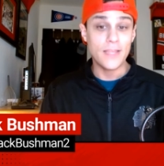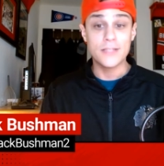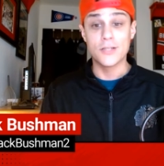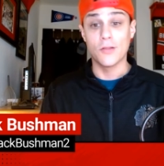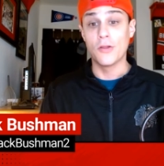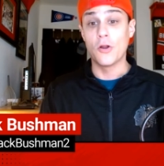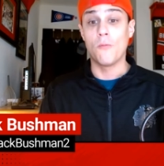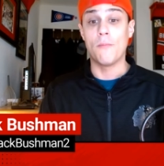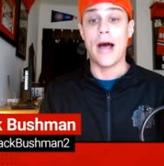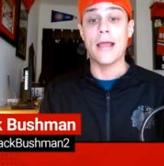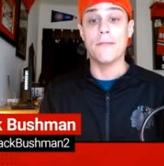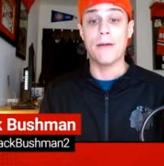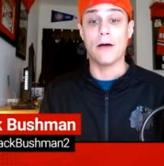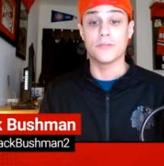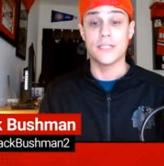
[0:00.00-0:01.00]
It's a little
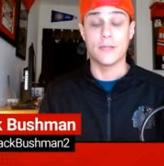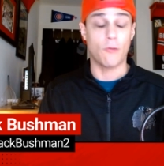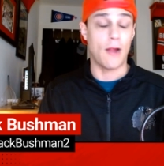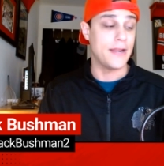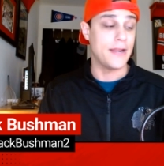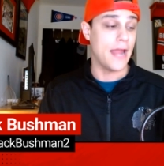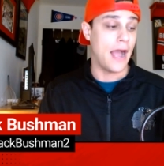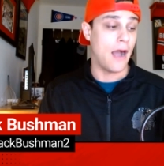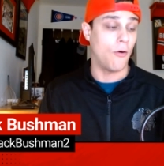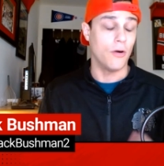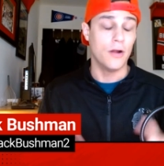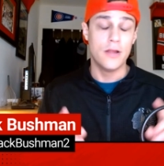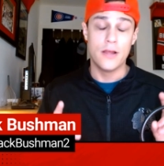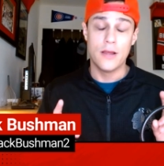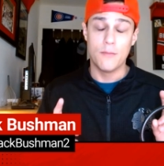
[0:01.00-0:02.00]
mind melting right
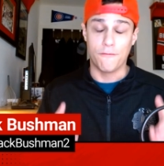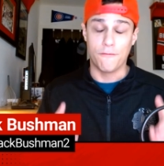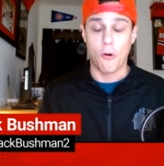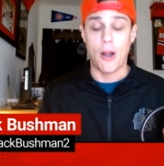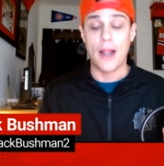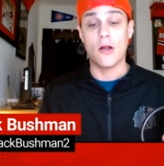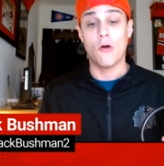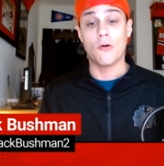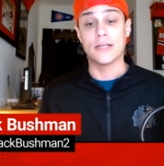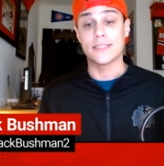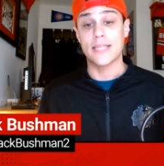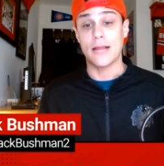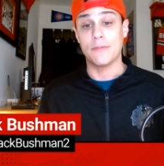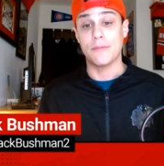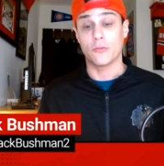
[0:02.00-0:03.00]
now. Before I go into
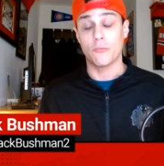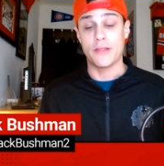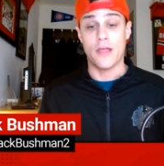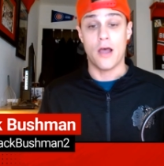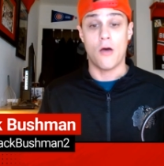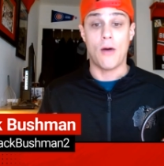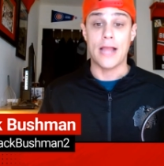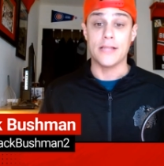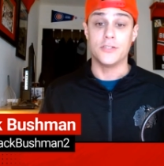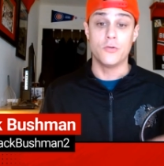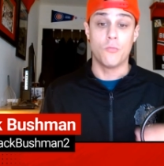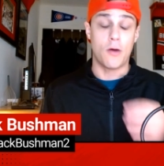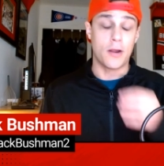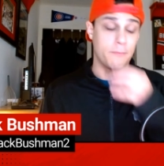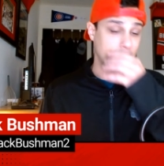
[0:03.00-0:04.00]
segment three, though, I
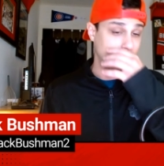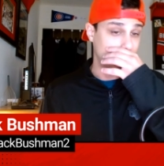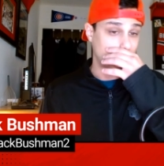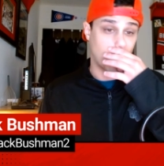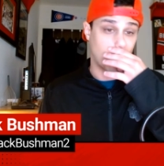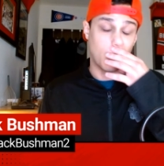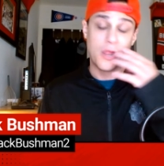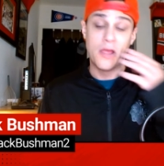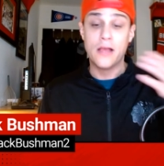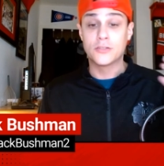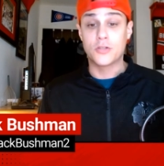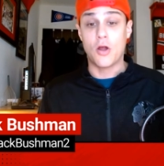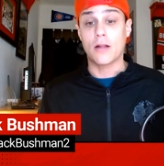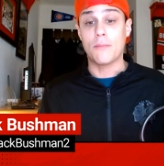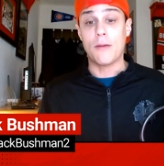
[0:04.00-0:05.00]
do want to be sure
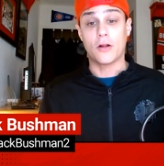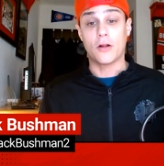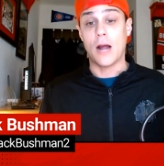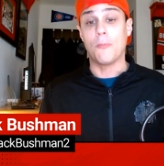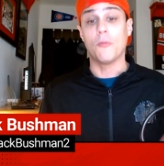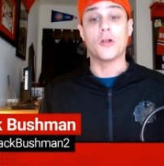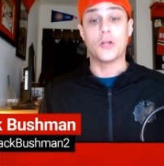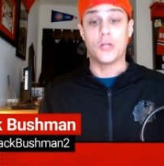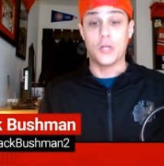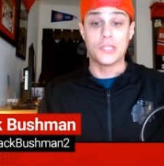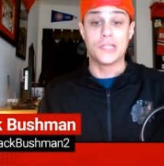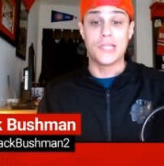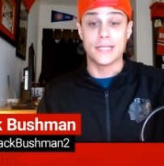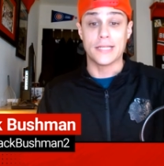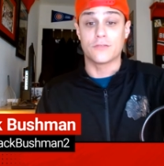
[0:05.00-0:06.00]
talk about a couple of
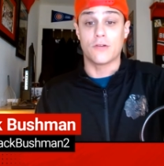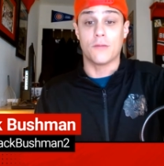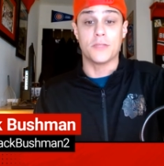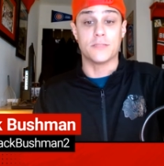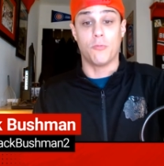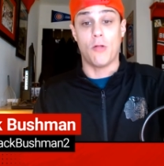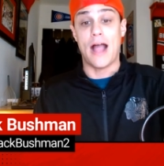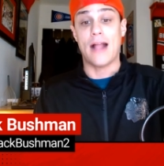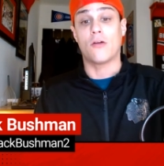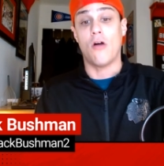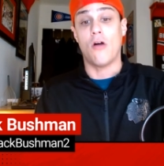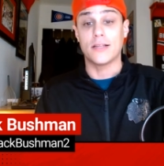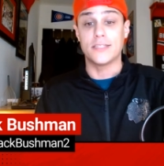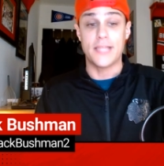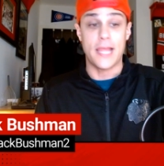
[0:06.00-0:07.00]
good things from this
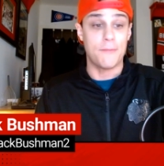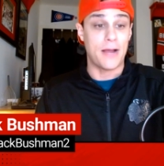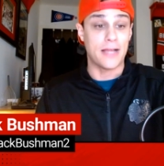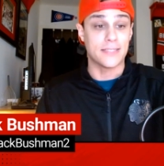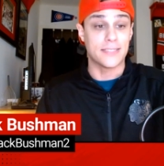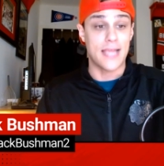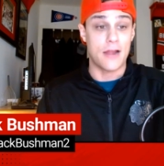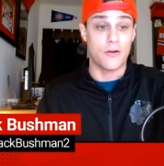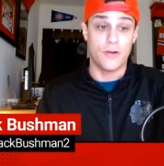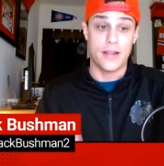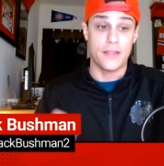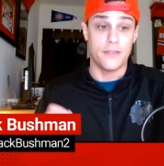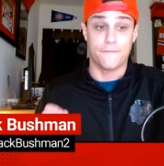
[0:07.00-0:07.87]
Blackhawks game on Saturday.